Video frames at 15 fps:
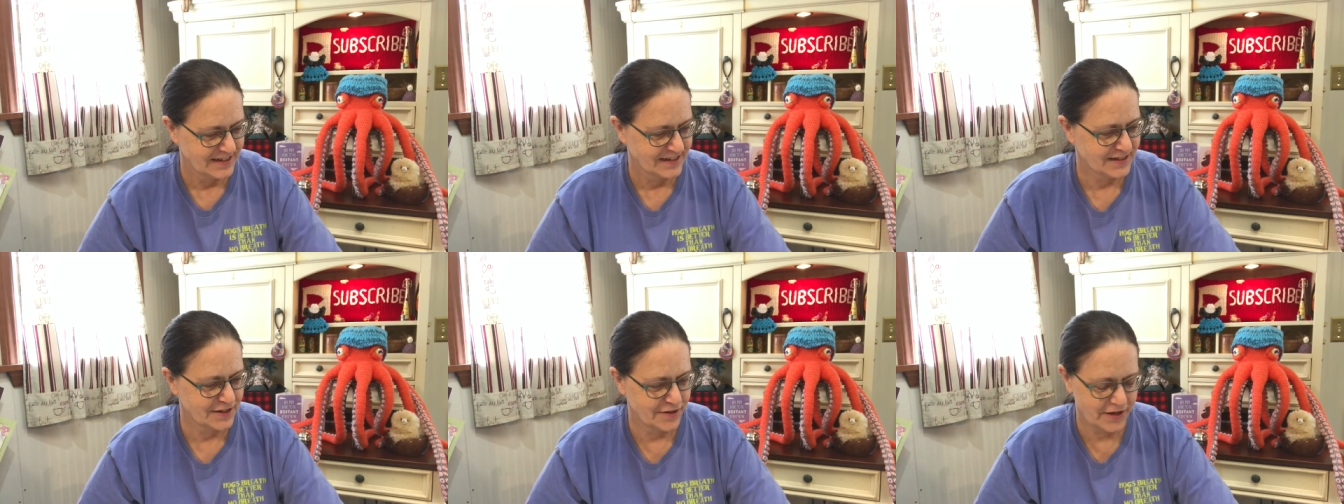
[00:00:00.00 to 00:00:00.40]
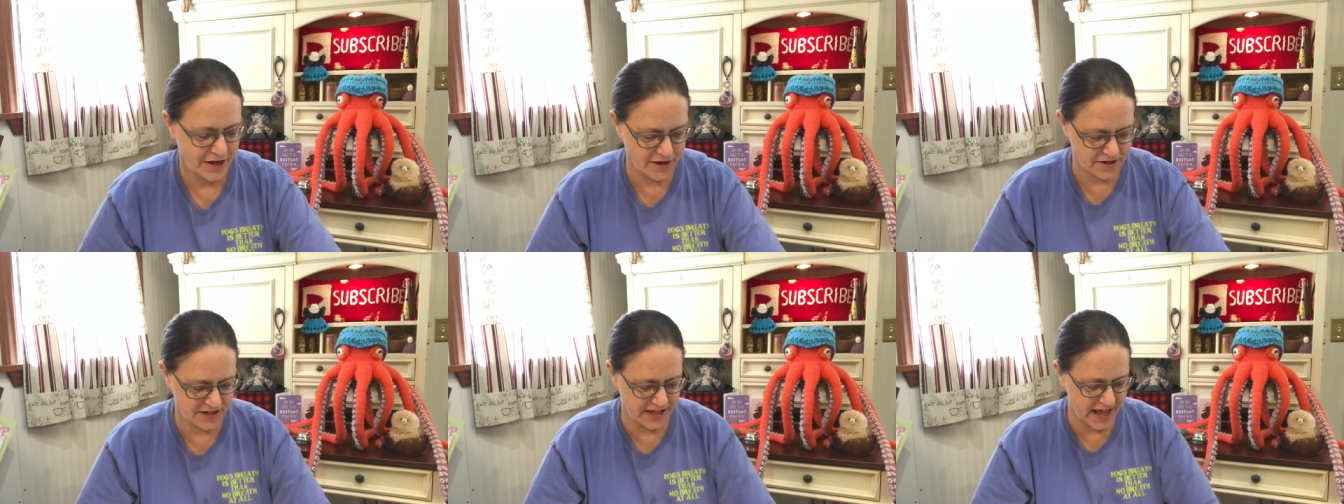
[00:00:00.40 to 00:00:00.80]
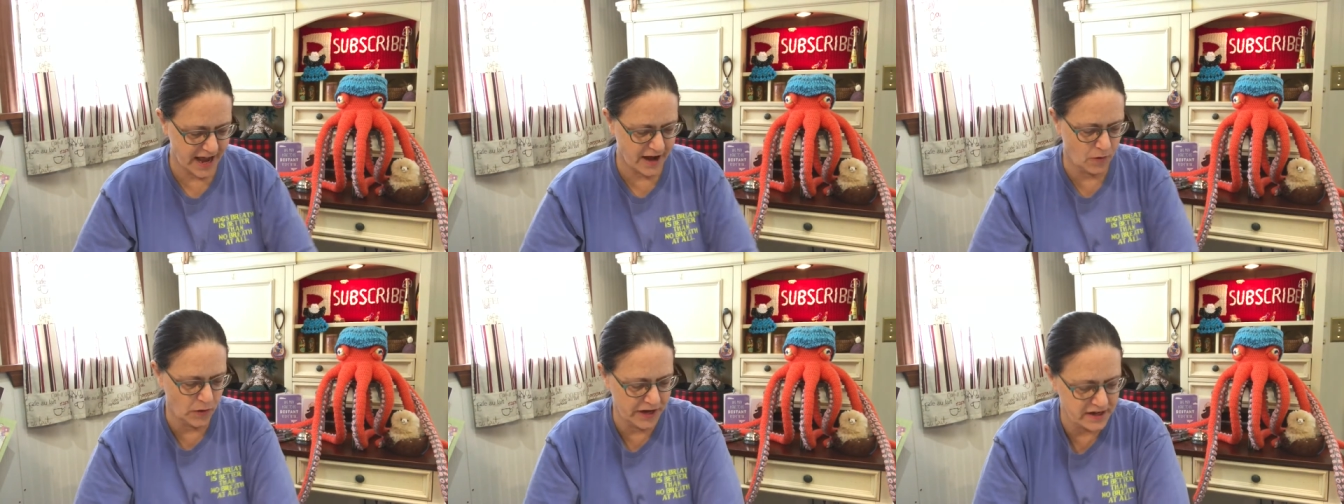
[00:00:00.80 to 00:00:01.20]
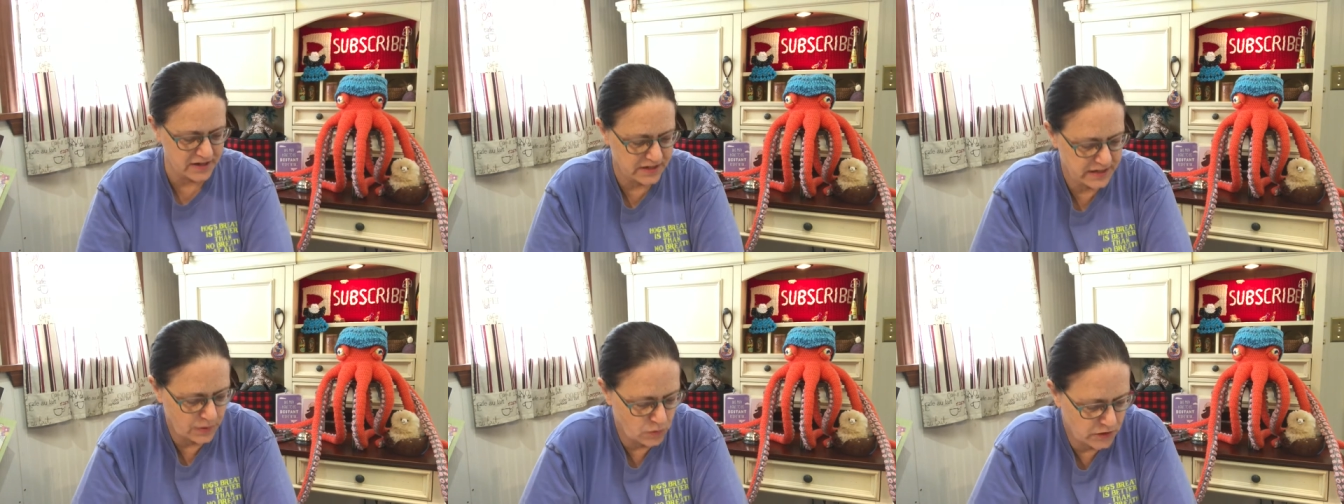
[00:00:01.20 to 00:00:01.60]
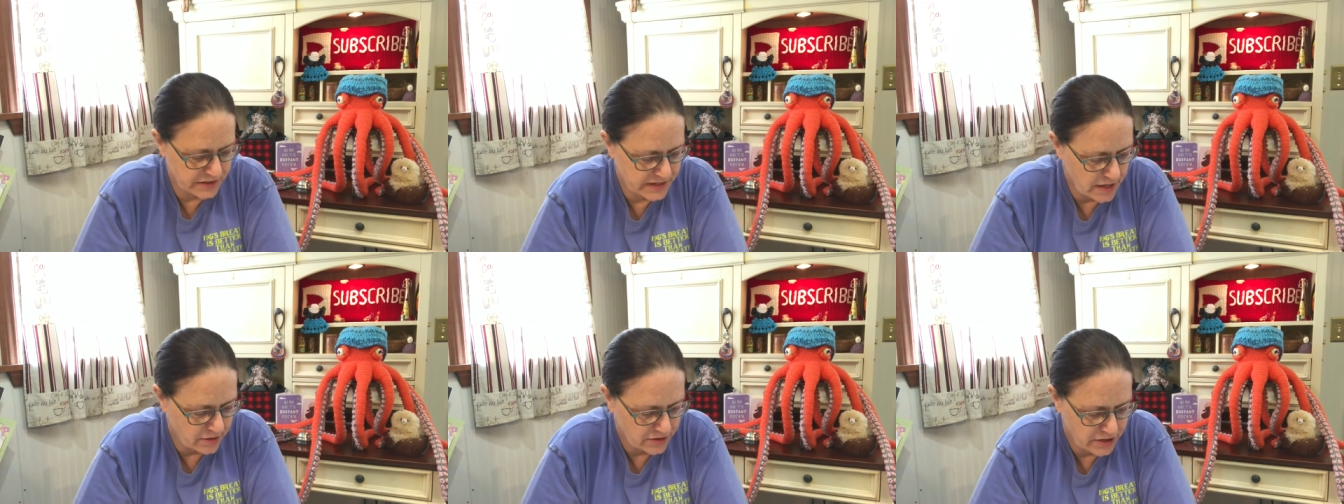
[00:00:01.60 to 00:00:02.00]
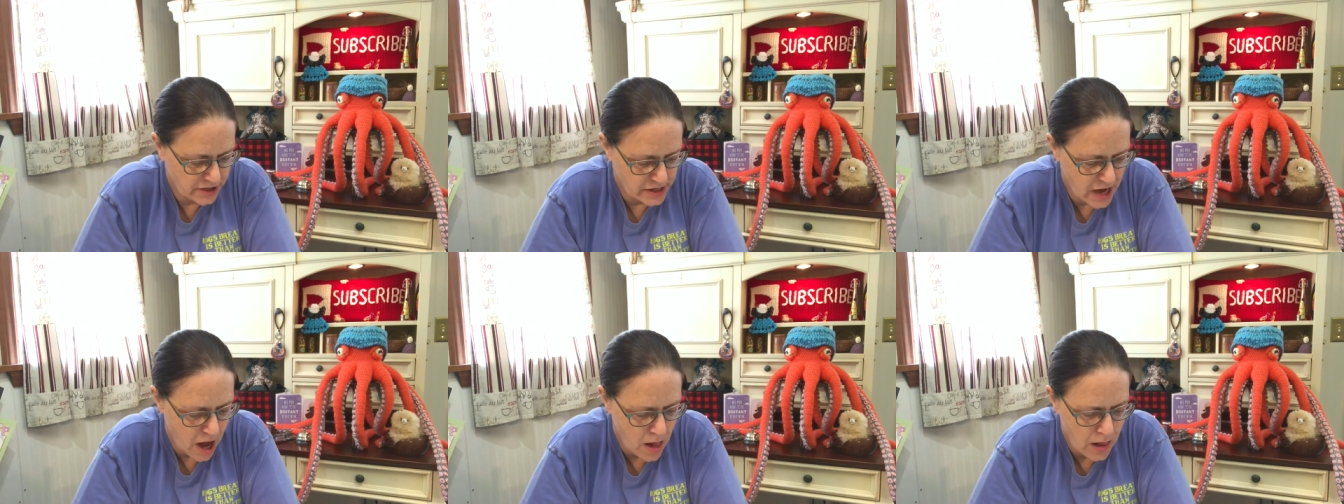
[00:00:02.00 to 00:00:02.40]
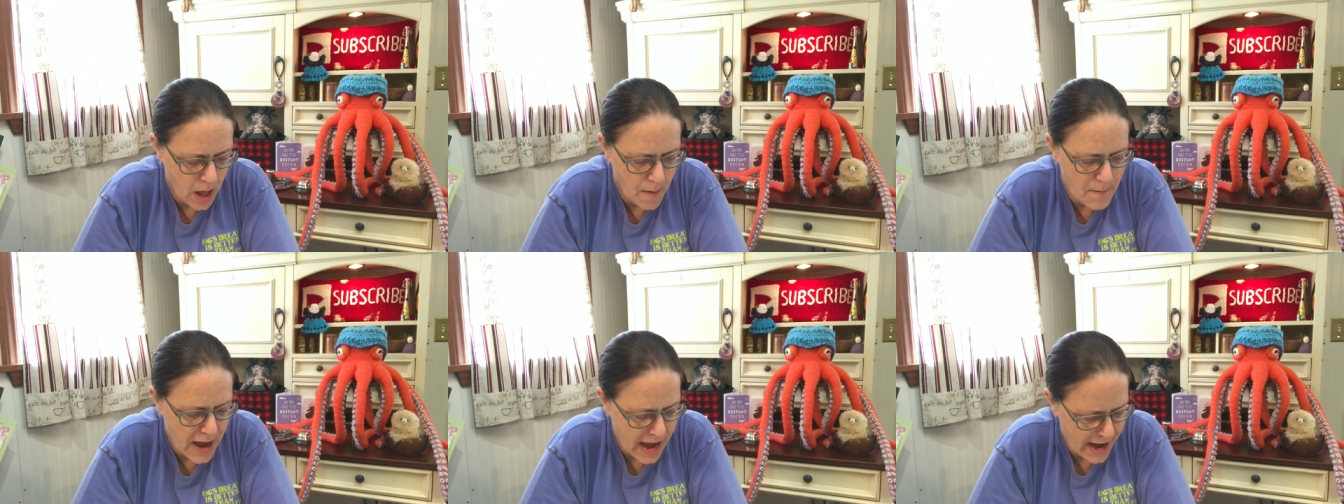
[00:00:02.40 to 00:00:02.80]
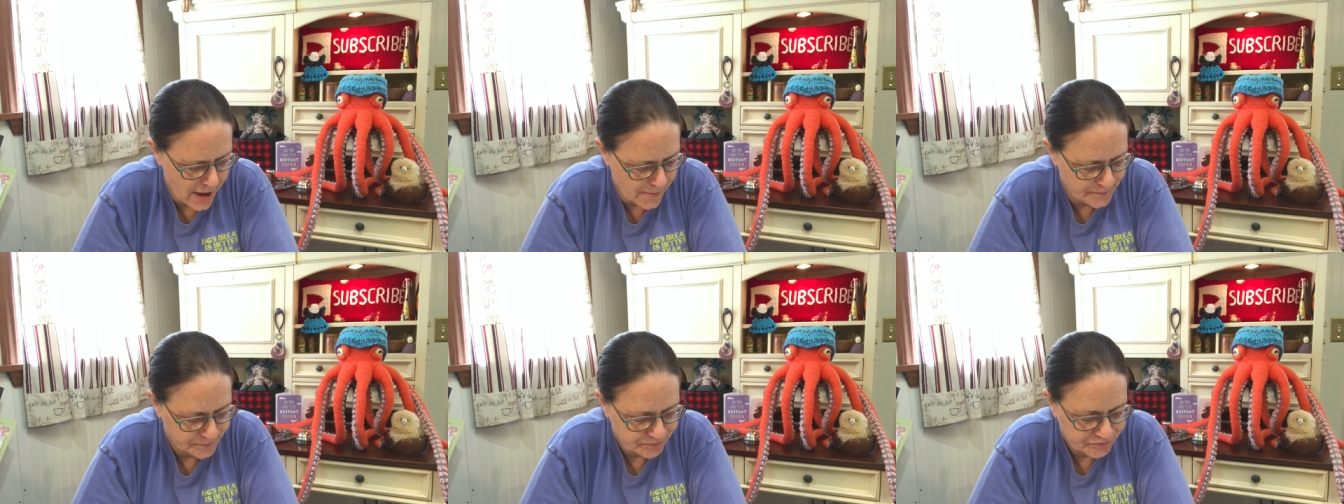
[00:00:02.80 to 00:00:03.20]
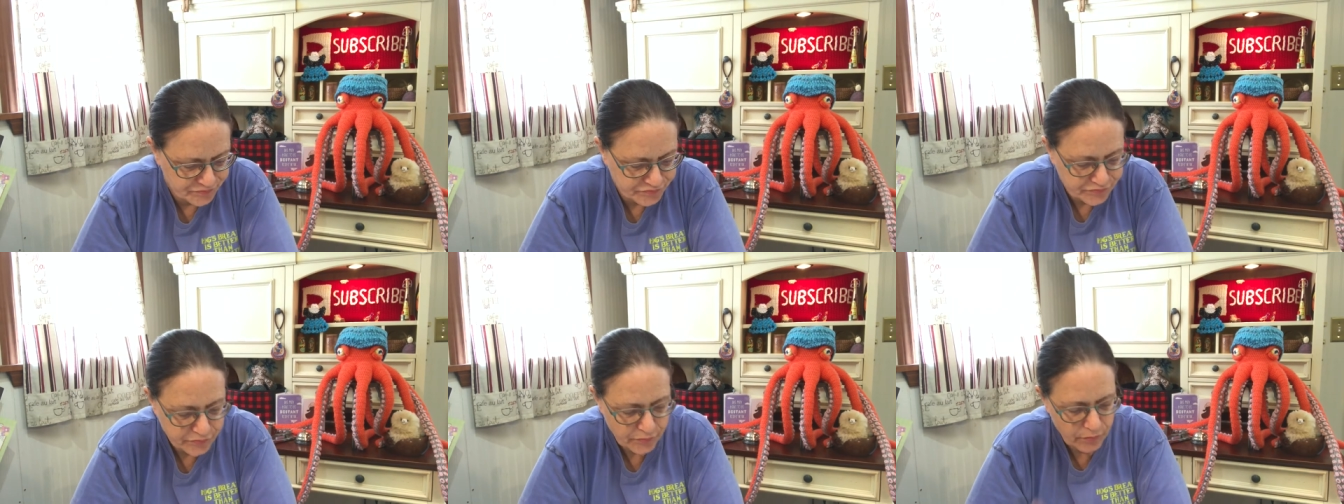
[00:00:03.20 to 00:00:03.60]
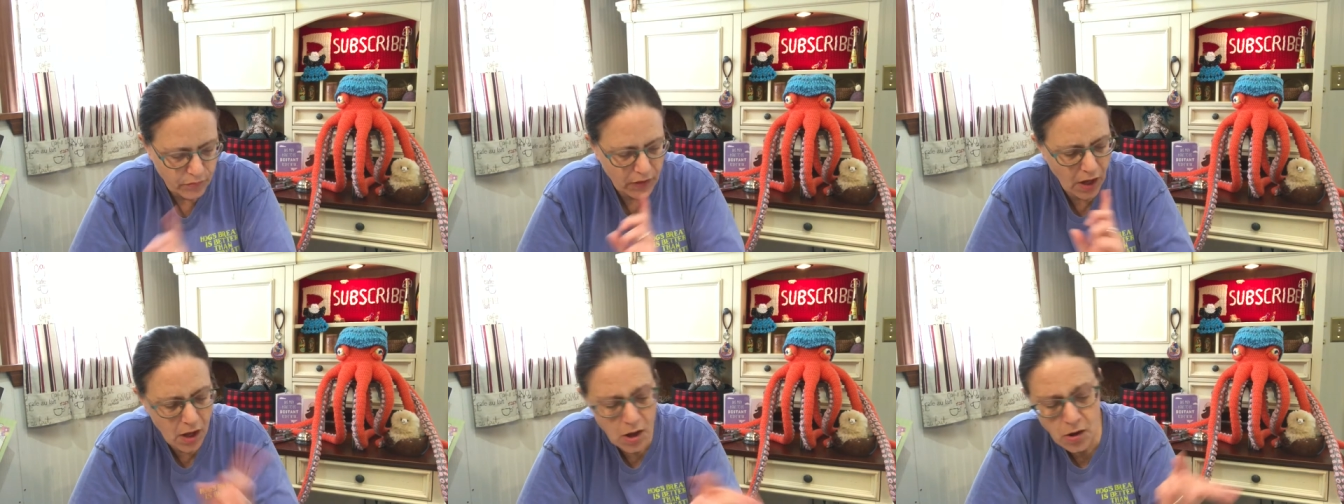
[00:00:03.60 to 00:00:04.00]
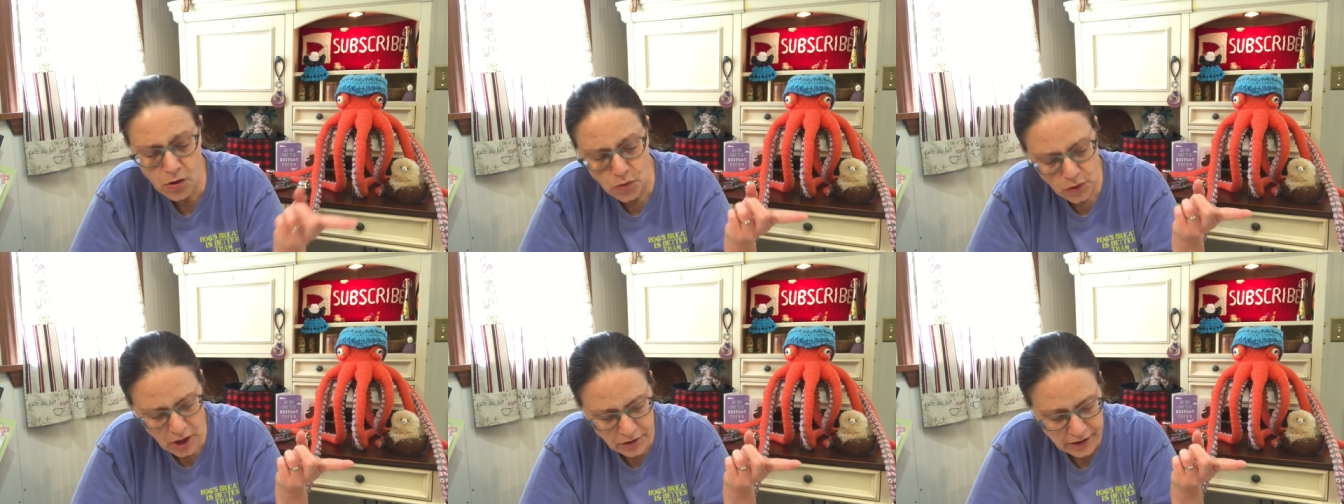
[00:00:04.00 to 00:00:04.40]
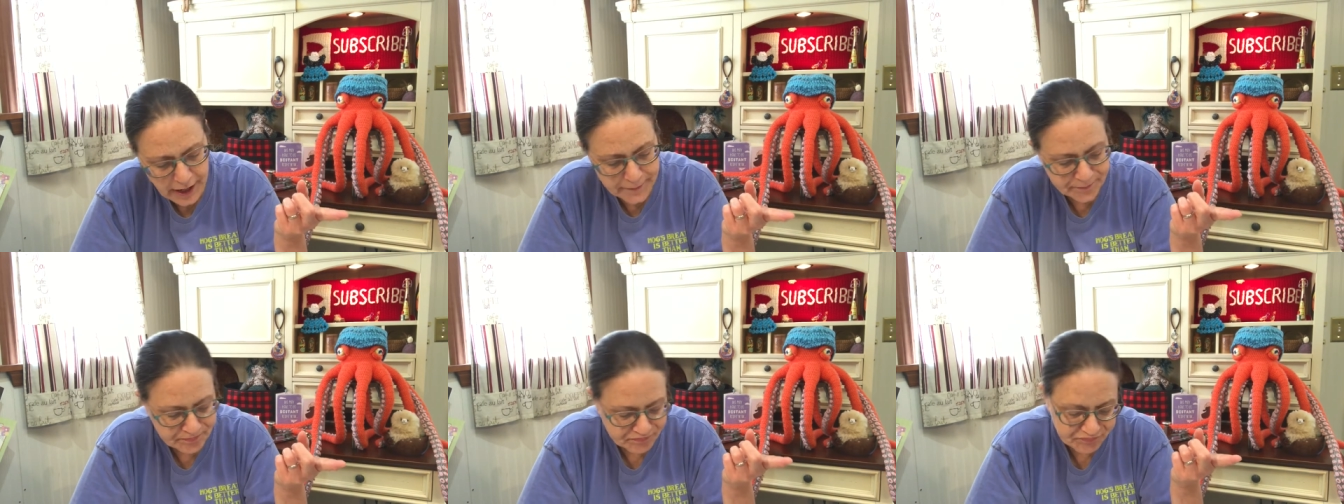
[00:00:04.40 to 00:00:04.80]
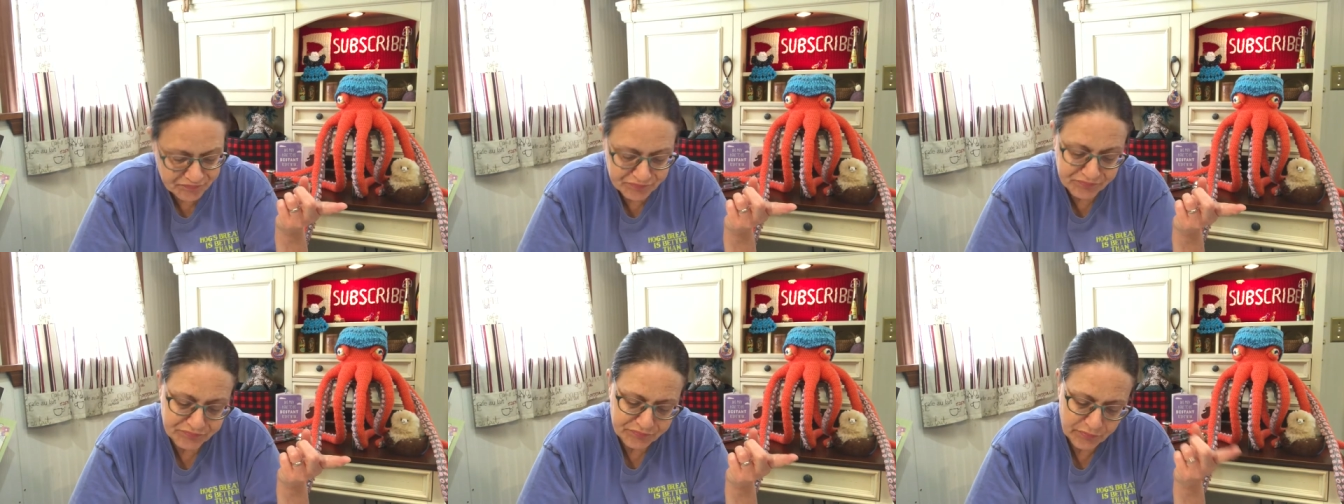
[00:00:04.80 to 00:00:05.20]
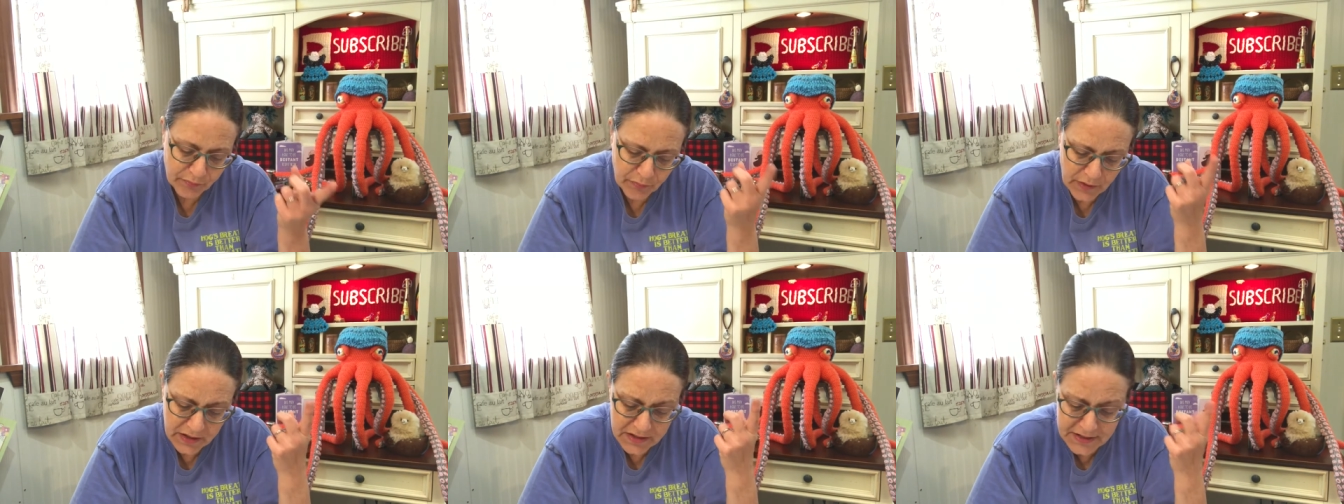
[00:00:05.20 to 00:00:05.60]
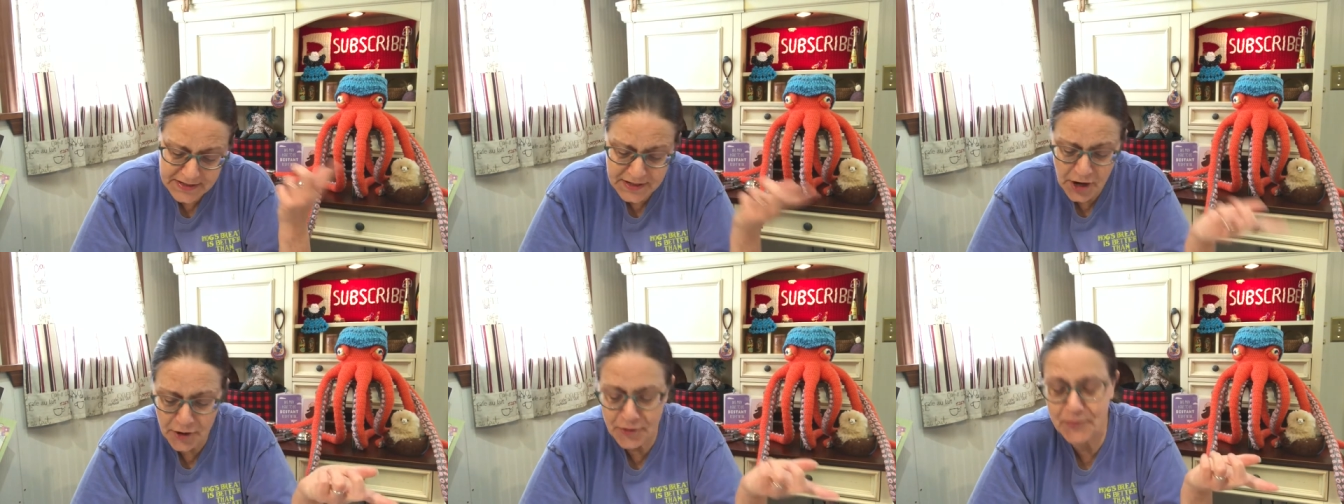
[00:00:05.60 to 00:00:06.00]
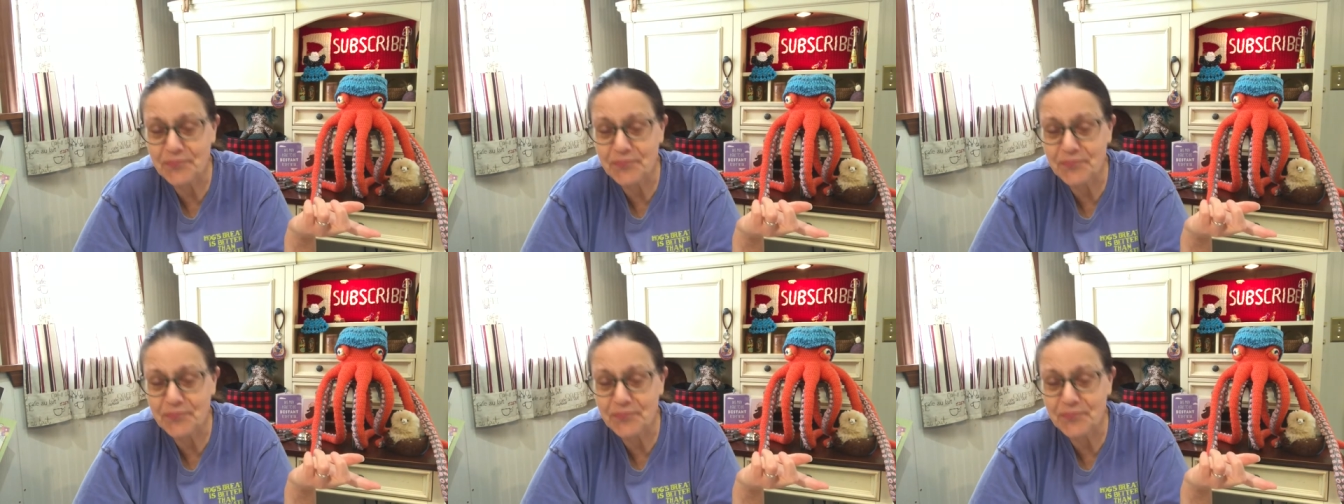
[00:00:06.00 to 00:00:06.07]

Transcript: So there's that. What else do I want to talk to y'all about? Oh, okay. So,